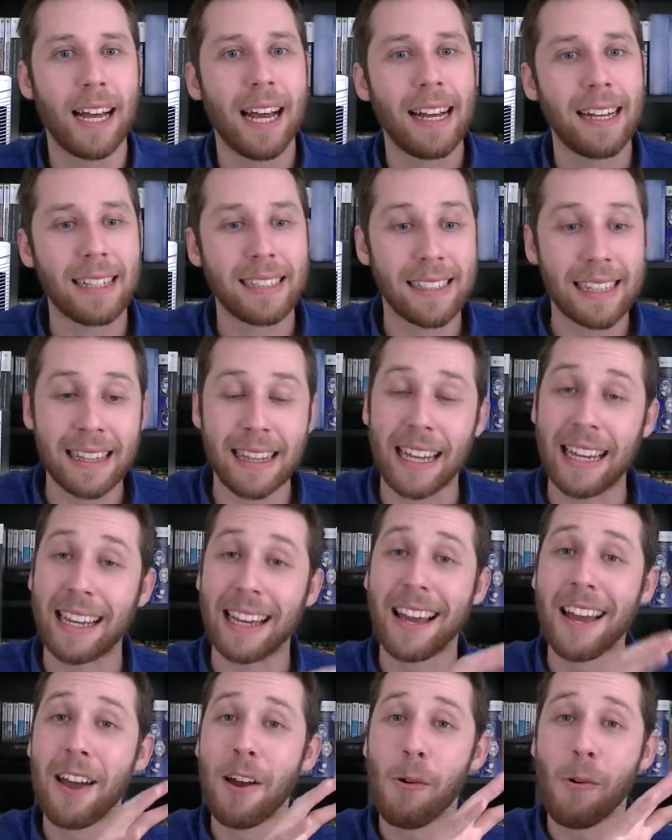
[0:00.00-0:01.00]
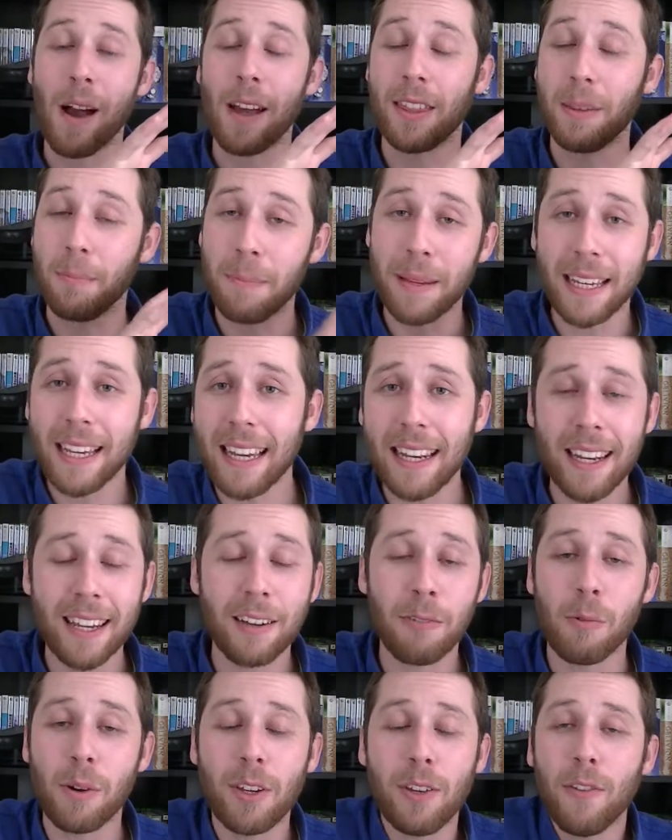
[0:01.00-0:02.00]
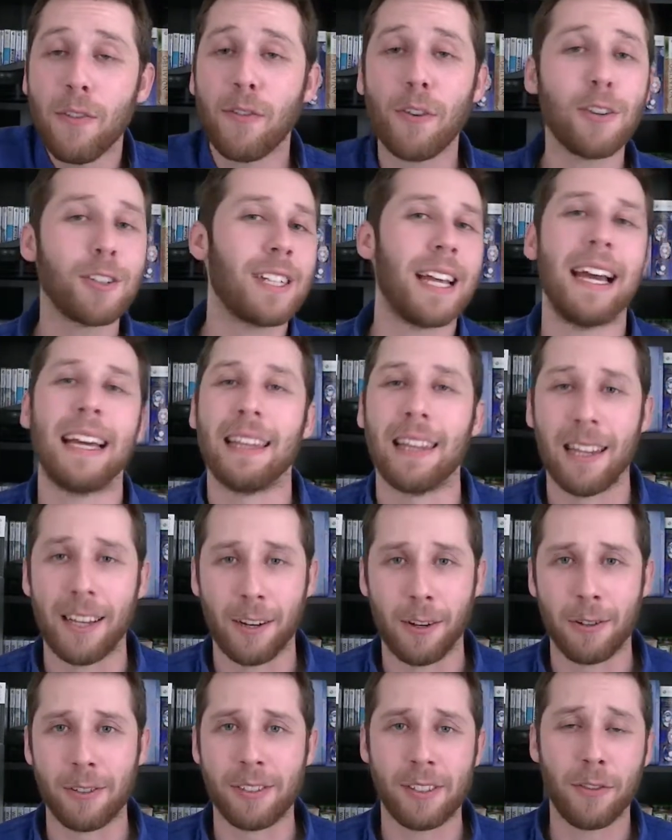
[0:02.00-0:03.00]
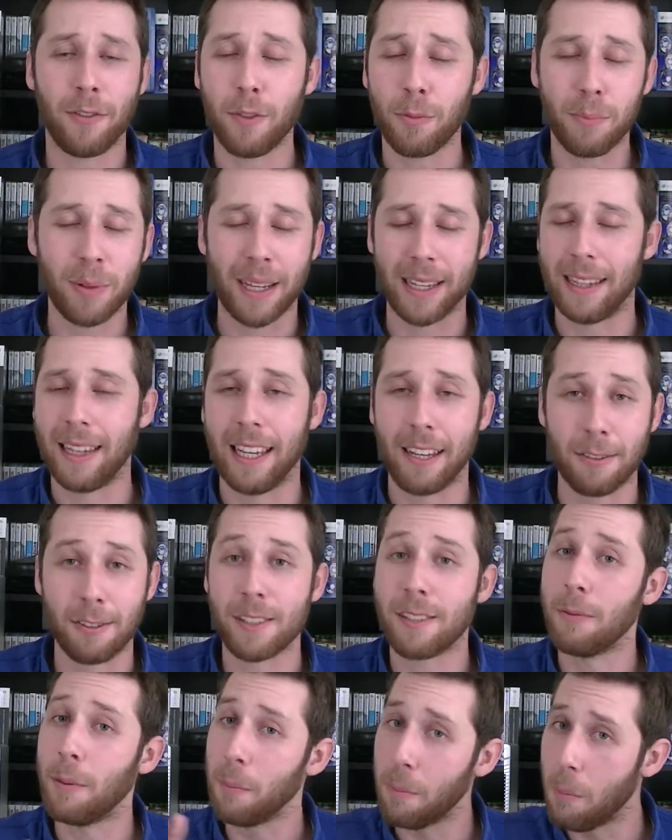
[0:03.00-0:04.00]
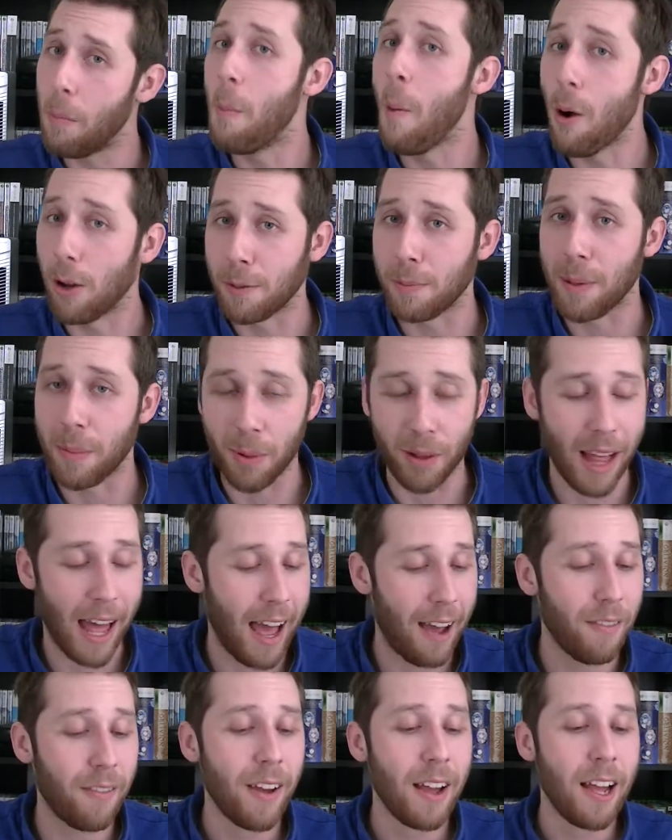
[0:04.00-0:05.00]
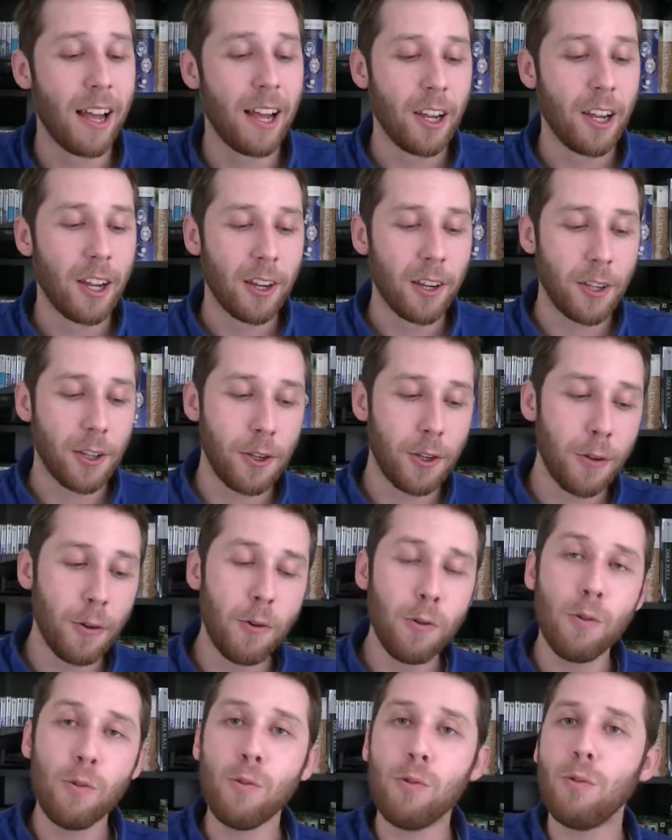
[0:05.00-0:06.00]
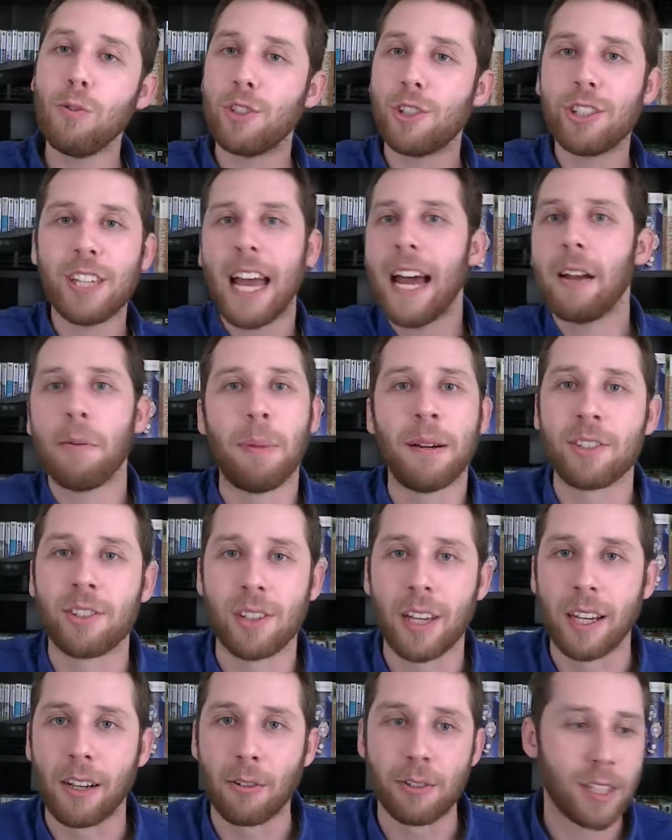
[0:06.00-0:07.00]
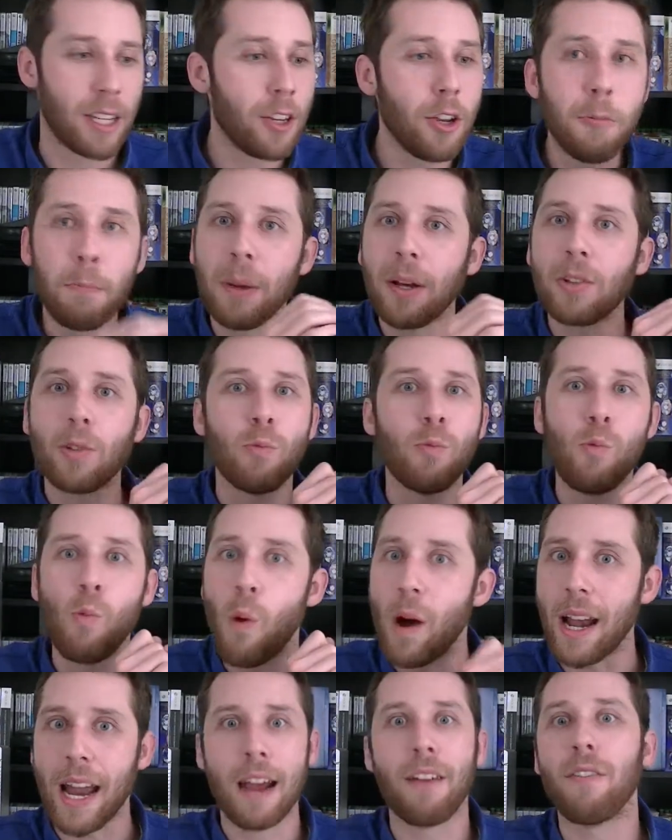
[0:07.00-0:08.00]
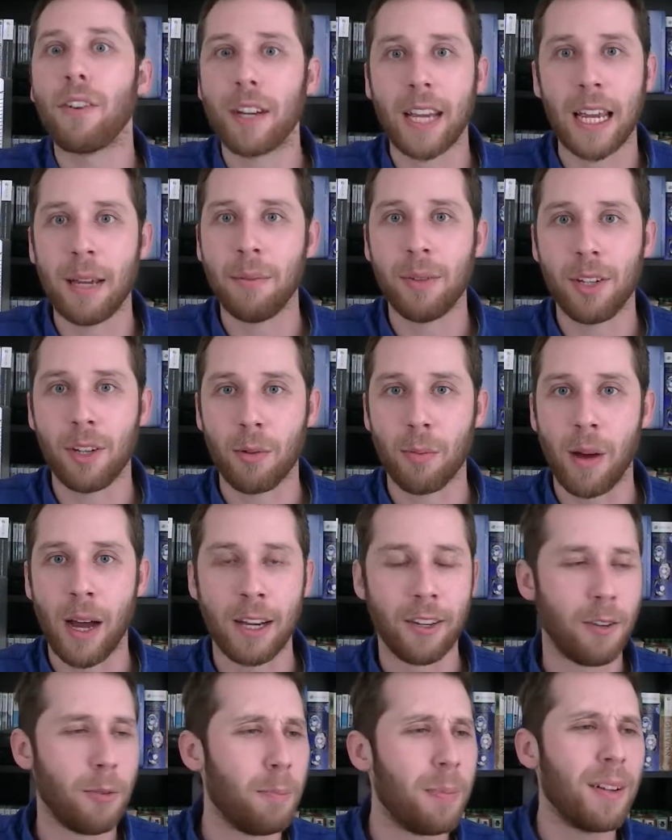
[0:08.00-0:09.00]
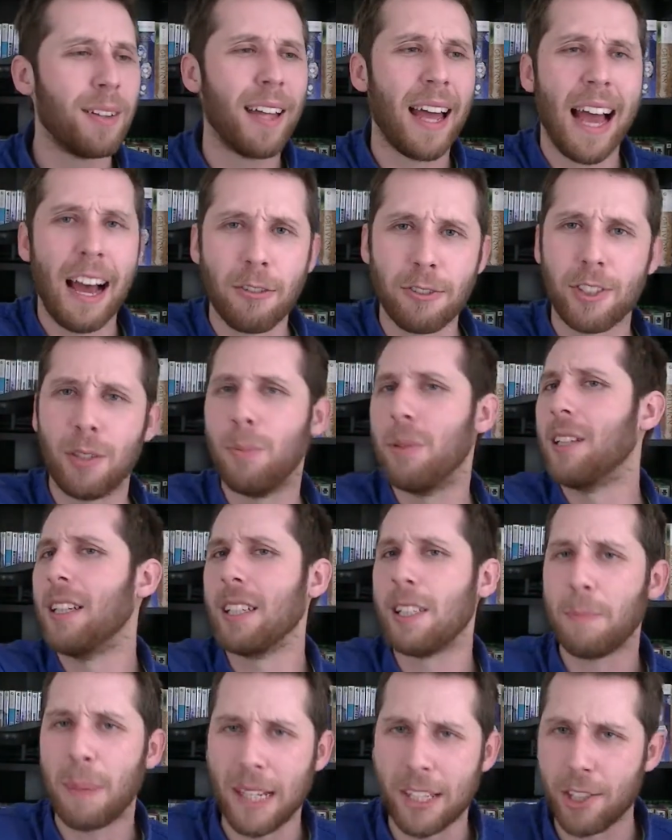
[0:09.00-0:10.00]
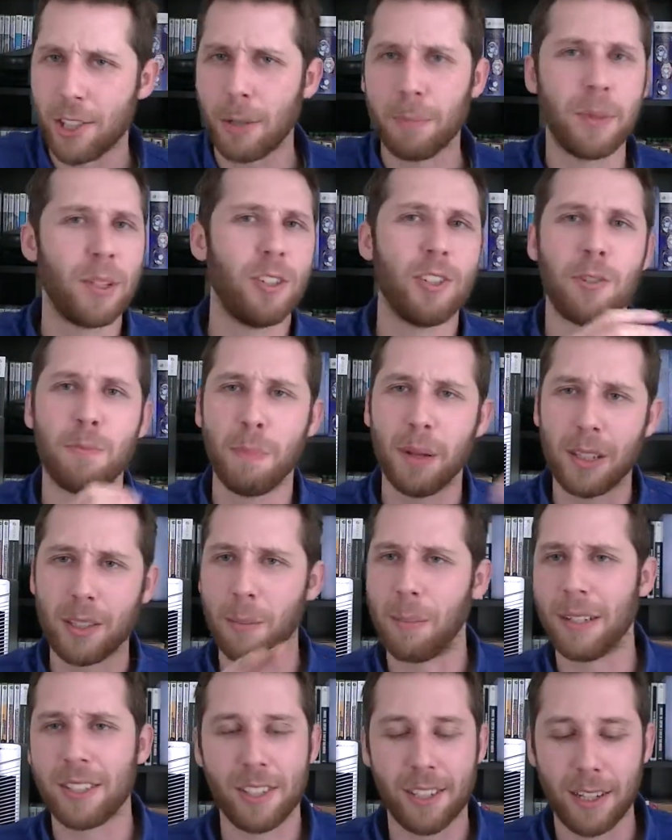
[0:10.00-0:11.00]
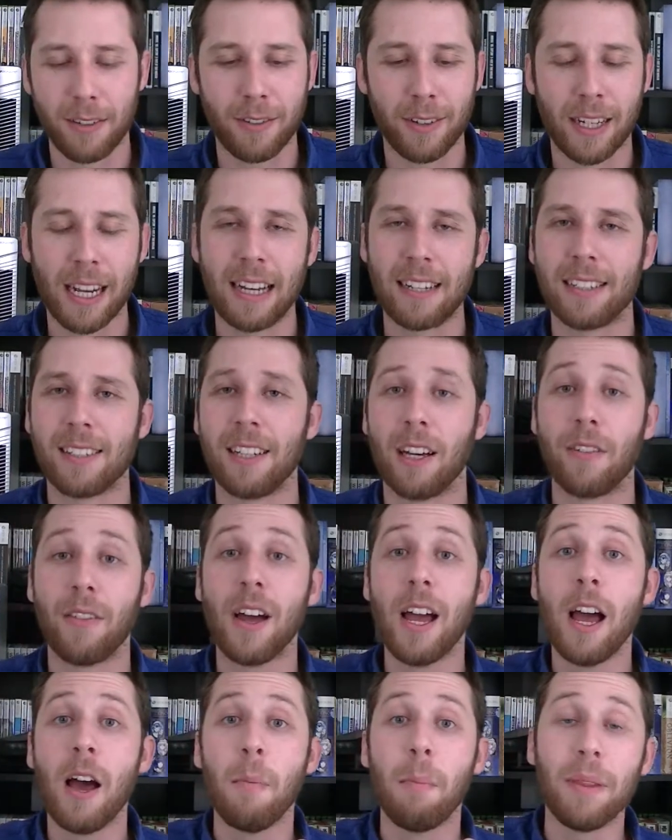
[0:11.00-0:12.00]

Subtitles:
As in, like, at the beginning, when you first had Legos, if you played Legos, most people have, you just had a bunch of Legos and you built whatever came to your mind. You build a house, you build a spaceship, you just build a bunch of different kind of stuff.